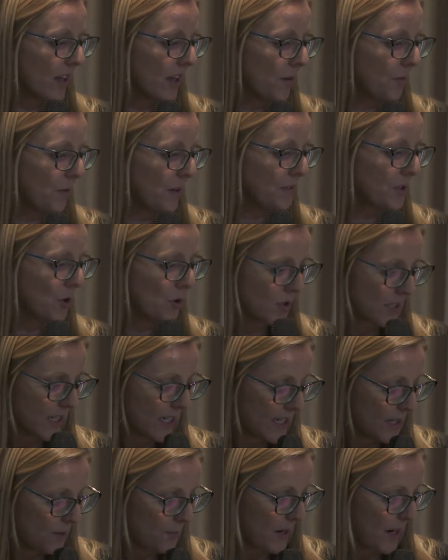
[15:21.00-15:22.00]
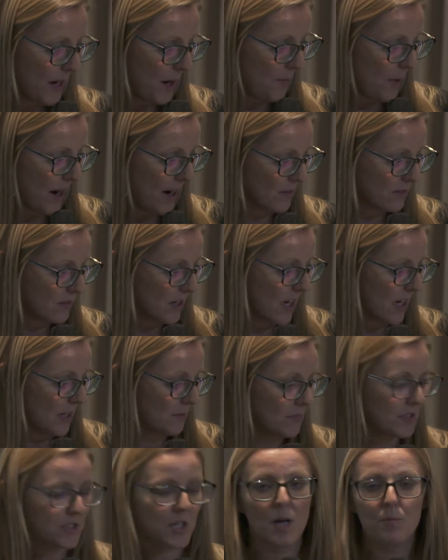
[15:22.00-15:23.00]
we've talked a little bit about
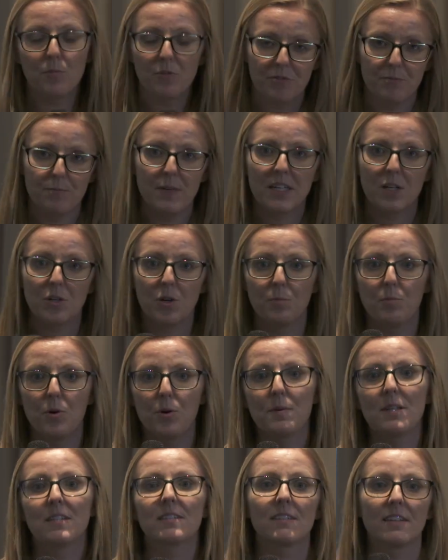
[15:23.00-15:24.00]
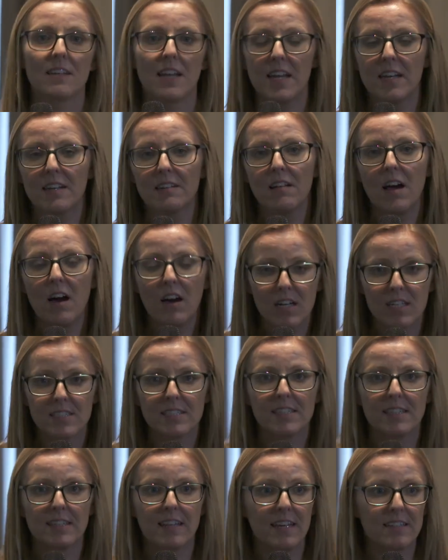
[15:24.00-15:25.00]
the time off for medical appointments and
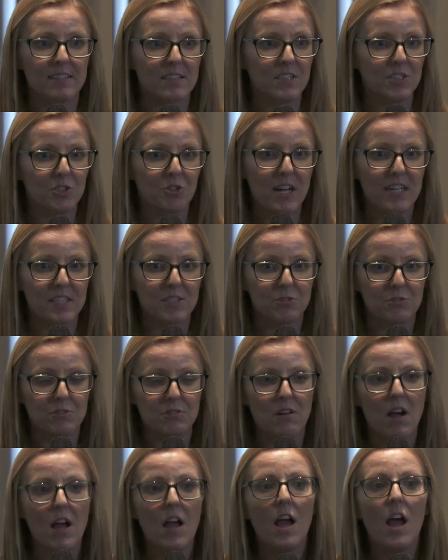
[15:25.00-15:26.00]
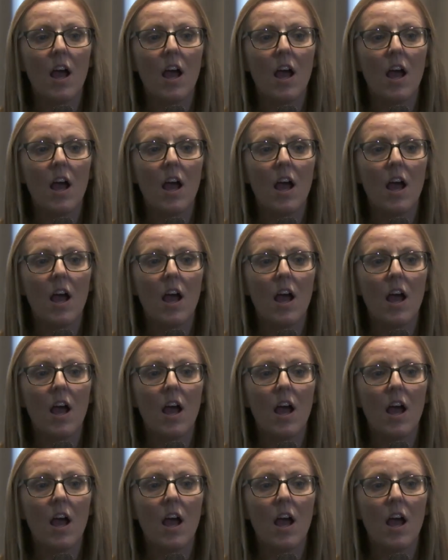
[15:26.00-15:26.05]
highlighted that that's contractual.